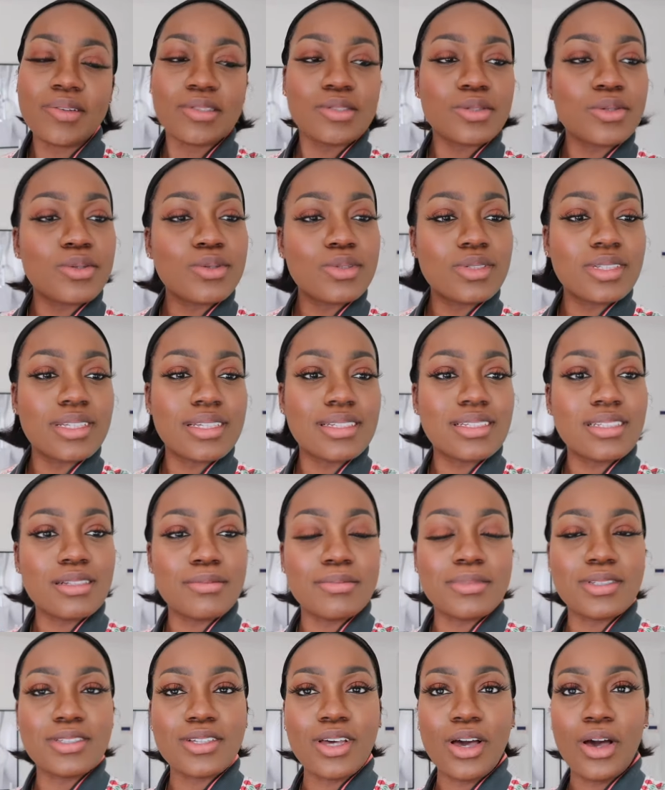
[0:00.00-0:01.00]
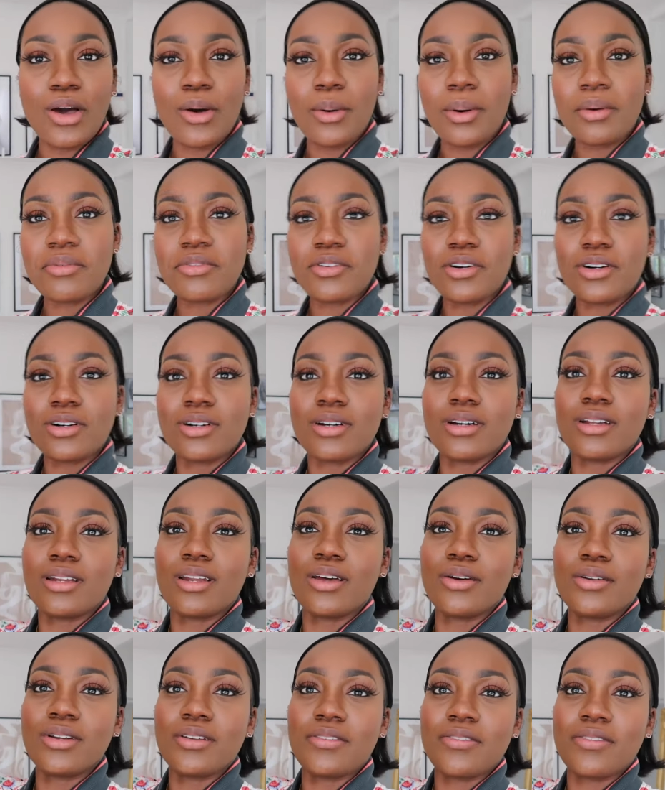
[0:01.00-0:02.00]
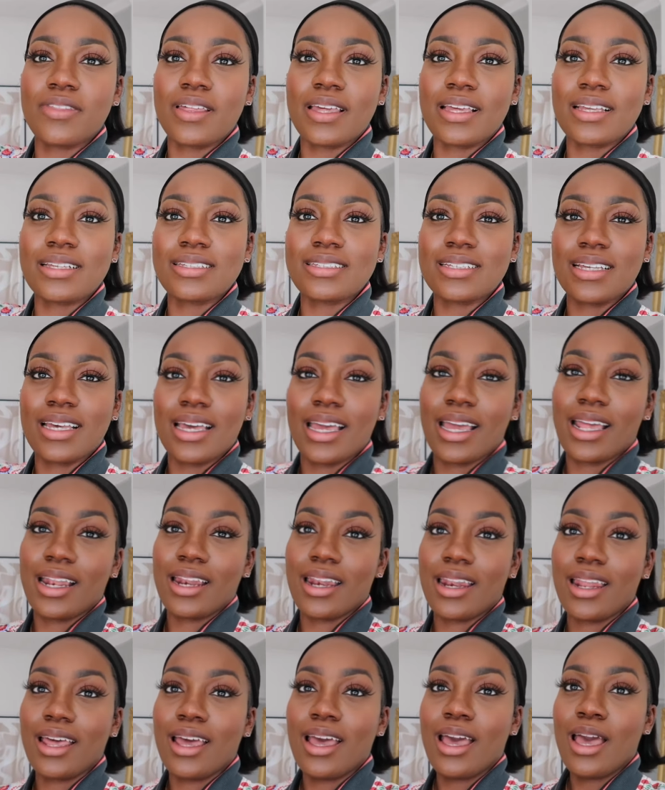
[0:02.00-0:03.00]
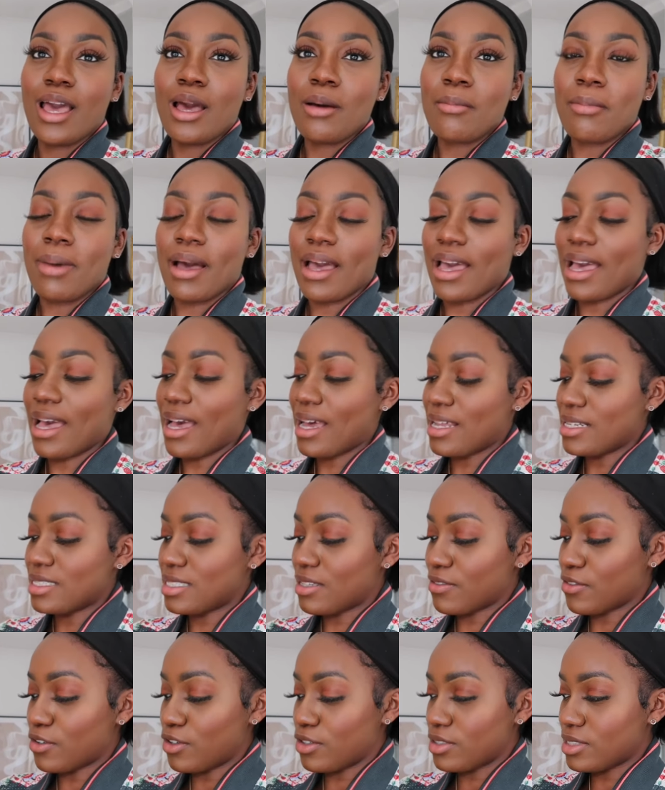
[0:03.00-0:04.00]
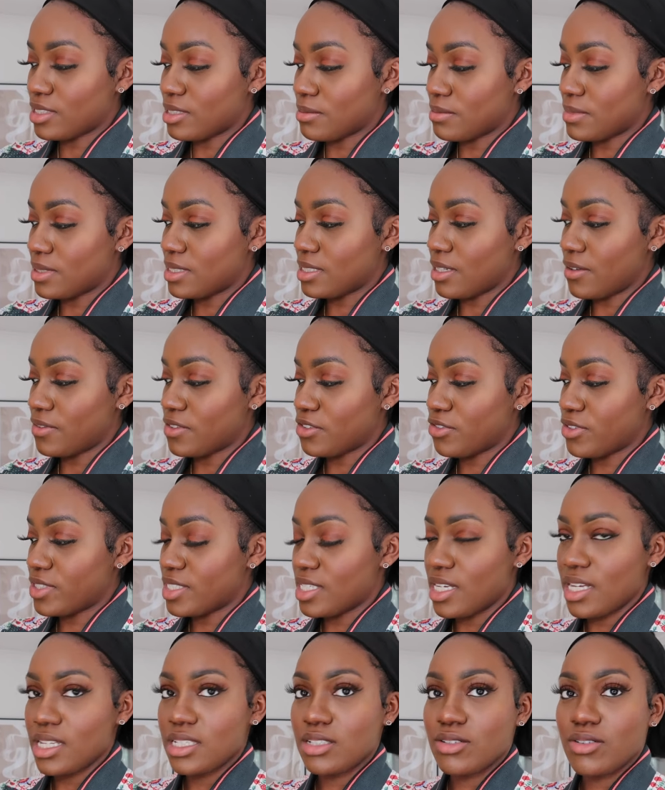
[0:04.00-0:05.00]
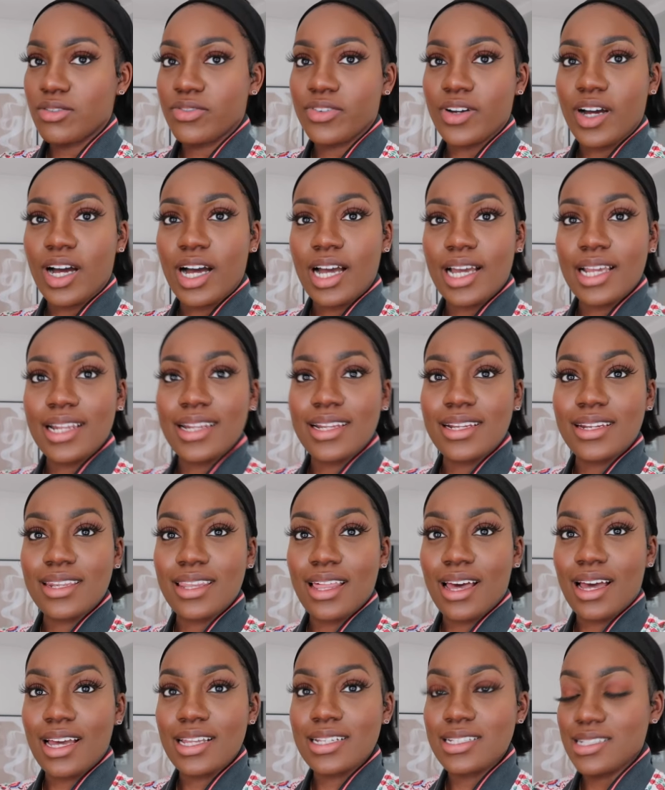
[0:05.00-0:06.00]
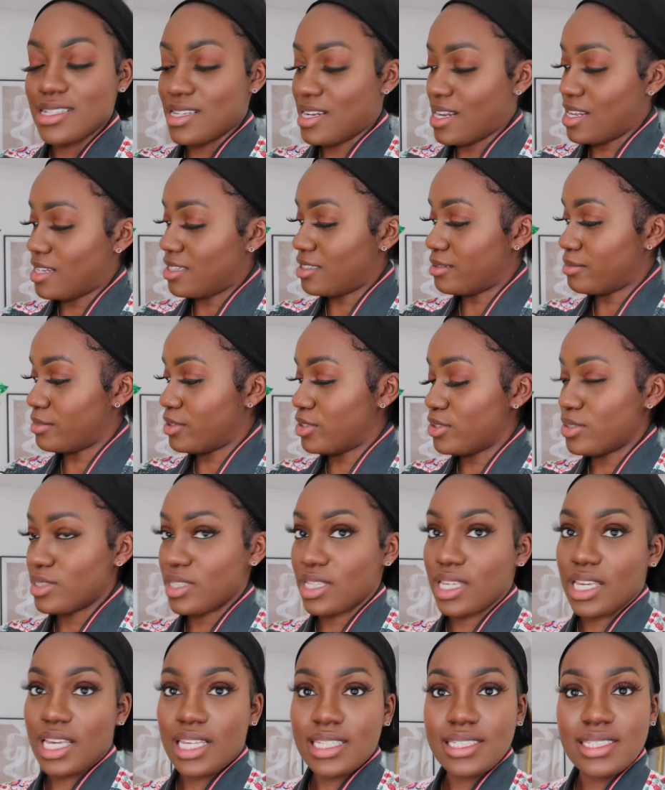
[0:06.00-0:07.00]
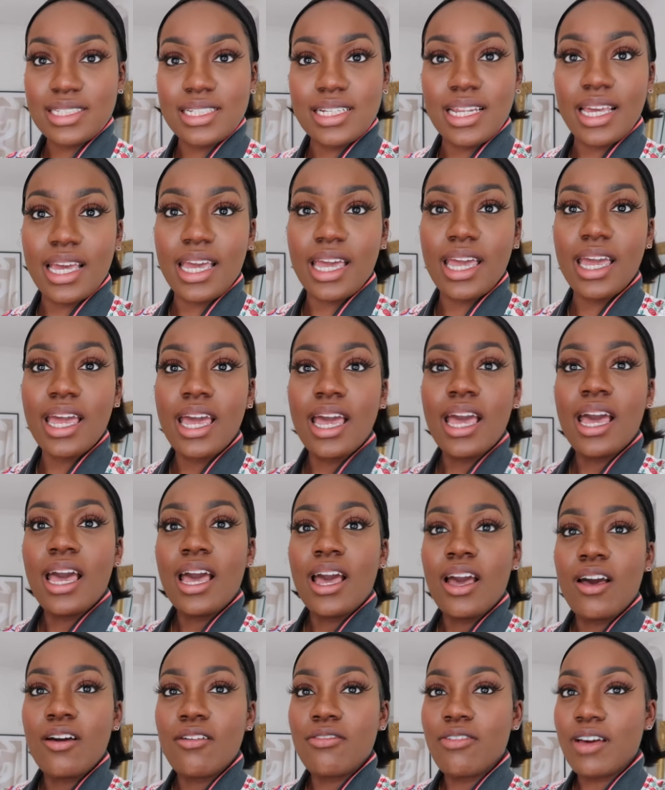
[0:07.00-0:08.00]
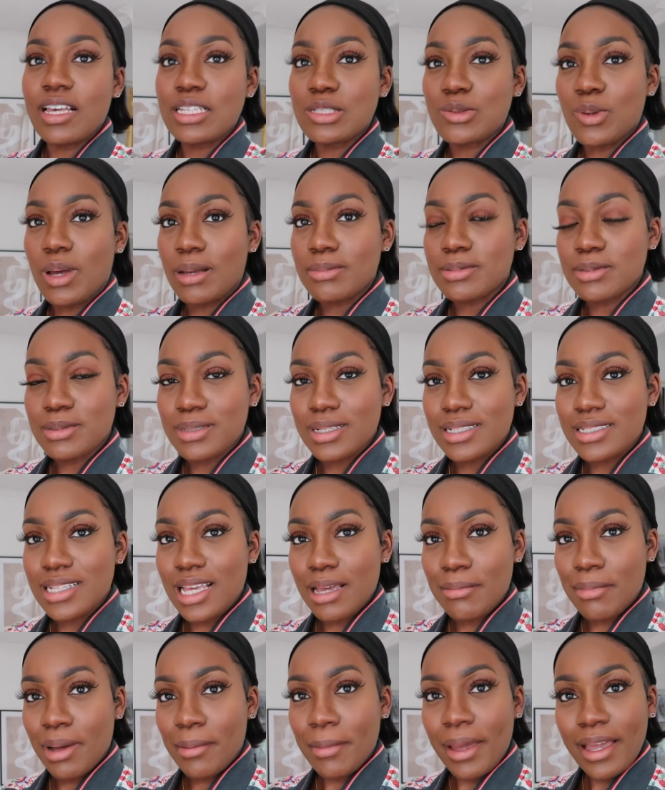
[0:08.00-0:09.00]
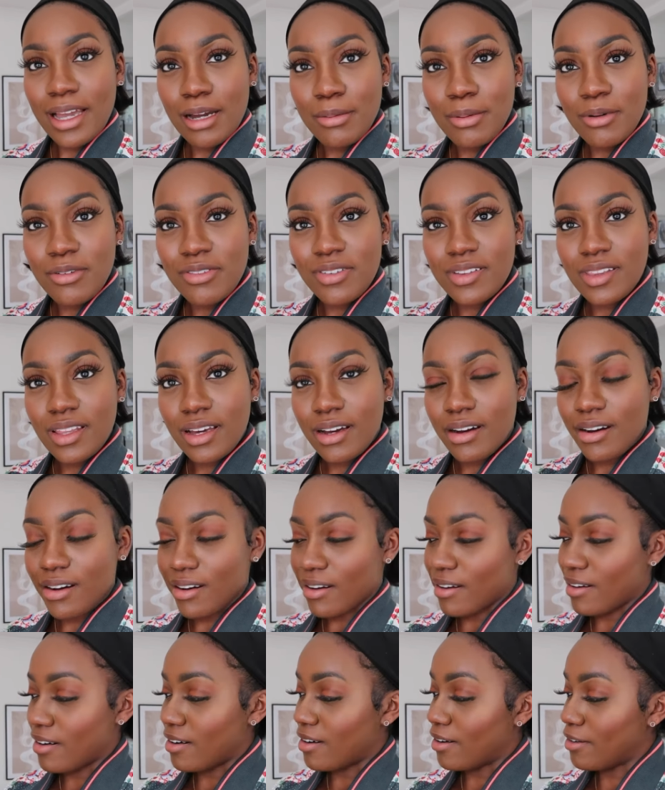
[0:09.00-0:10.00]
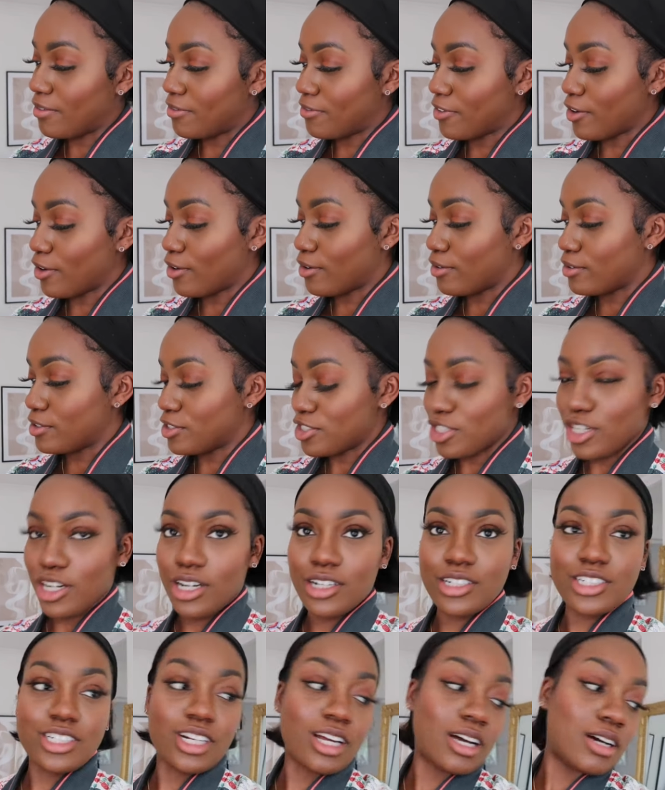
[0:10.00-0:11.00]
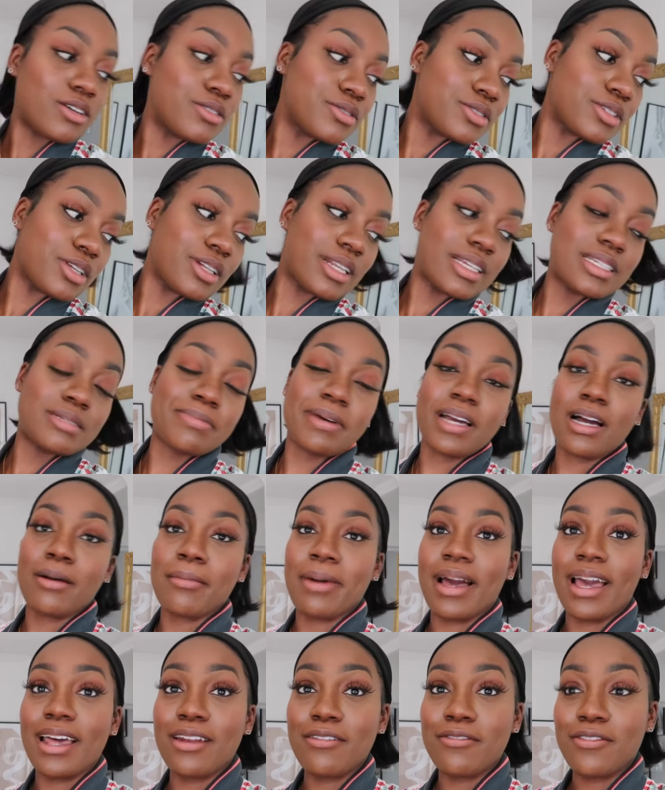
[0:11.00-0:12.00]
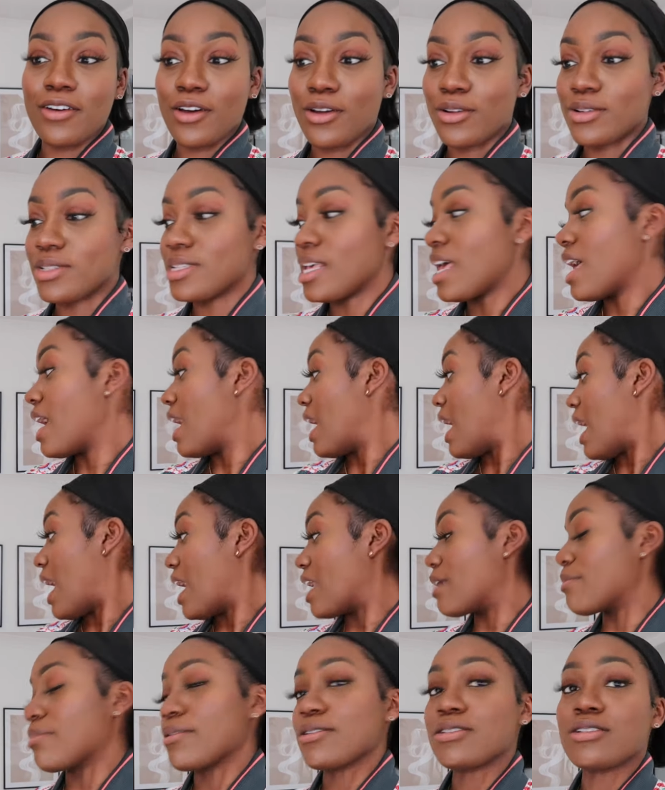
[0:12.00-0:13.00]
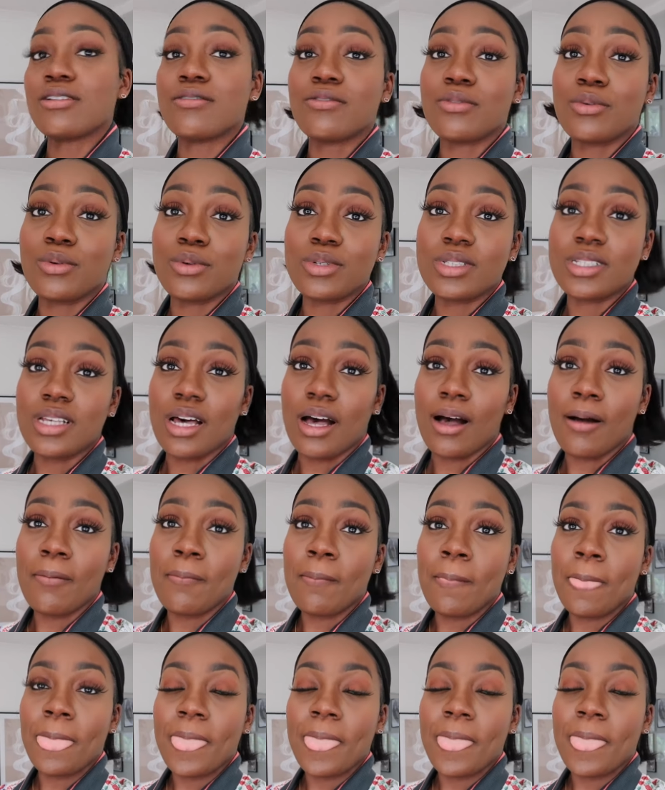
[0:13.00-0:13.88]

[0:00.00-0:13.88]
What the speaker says: it's all systems go. I've got a load of things in my hands. I've got some stuff to return to River Island that I didn't end up using yesterday. Face wipes, I'm gonna take my makeup off in the car. Phone charger, also need to pick up my headphones and a bottle of water.